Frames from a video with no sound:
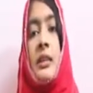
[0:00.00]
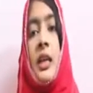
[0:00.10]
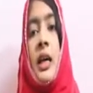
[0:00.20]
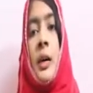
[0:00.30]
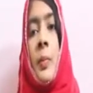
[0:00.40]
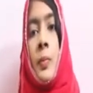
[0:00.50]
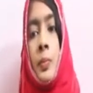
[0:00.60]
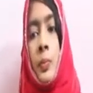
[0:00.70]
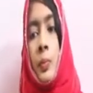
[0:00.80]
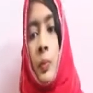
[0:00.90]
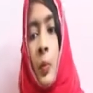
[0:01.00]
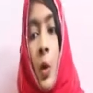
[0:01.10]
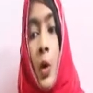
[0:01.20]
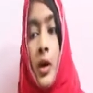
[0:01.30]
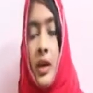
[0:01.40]
the
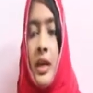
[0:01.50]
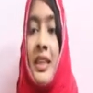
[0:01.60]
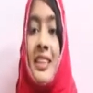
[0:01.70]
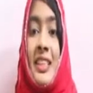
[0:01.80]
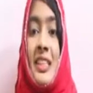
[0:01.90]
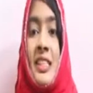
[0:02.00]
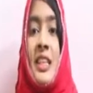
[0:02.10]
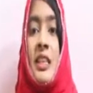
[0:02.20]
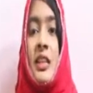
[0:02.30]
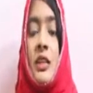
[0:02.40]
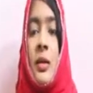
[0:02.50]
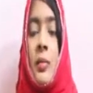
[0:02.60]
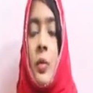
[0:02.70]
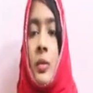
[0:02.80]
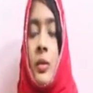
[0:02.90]
most
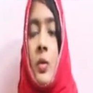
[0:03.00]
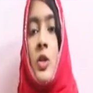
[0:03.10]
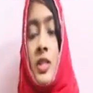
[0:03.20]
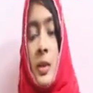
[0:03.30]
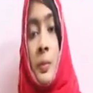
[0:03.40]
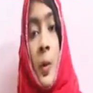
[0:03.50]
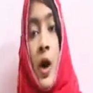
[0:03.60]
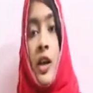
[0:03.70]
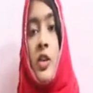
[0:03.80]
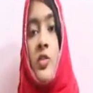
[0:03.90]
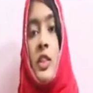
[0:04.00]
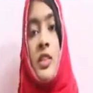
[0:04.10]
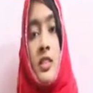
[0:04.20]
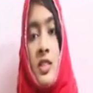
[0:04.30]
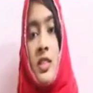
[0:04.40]
important of the
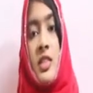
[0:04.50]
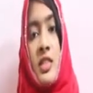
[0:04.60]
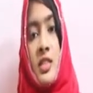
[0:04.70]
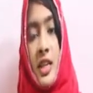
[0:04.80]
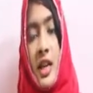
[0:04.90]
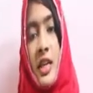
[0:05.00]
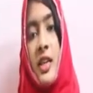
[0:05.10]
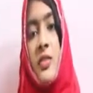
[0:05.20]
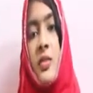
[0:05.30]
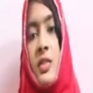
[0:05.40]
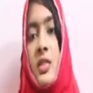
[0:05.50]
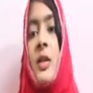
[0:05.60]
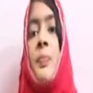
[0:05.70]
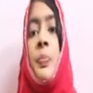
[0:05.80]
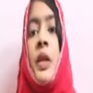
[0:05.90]
intrinsic staining is
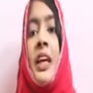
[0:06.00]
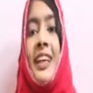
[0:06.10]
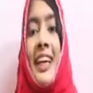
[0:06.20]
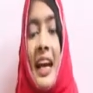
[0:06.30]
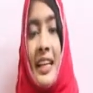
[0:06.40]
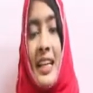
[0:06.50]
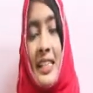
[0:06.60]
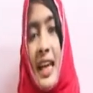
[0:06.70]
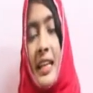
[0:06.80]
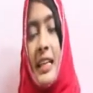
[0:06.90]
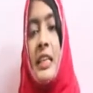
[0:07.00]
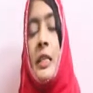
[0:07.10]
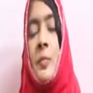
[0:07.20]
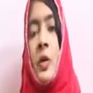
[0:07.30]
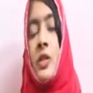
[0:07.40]
the tetracycline
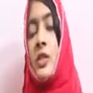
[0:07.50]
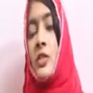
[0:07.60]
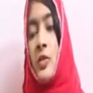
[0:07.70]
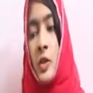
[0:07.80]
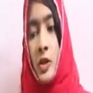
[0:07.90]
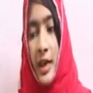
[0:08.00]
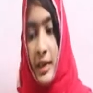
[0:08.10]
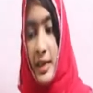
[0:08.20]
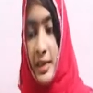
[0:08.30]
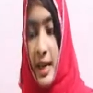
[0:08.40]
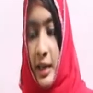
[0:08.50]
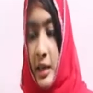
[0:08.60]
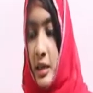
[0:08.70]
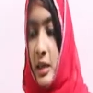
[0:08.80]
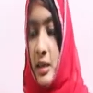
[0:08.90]
deposition. We know
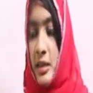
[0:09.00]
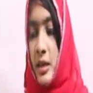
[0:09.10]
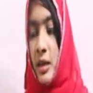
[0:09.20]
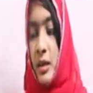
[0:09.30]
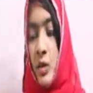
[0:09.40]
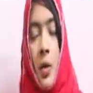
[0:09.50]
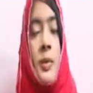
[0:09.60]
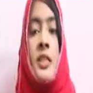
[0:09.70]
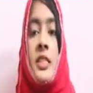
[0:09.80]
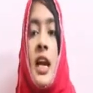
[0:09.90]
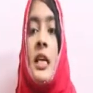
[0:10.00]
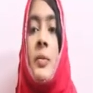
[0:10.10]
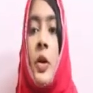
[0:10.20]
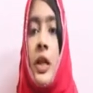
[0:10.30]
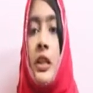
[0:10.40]
tetracycline as a commonest
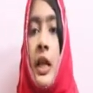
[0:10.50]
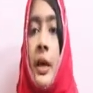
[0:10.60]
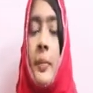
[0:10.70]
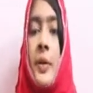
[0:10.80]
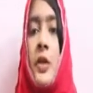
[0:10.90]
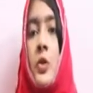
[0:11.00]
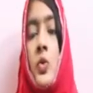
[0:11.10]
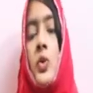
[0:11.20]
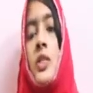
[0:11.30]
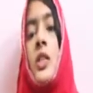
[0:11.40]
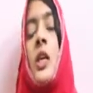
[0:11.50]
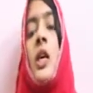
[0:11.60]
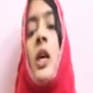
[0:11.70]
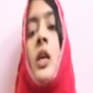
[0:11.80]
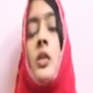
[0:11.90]
antibiotic therapy used.
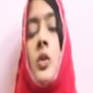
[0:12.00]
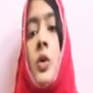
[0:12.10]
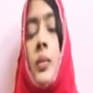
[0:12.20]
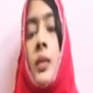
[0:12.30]
So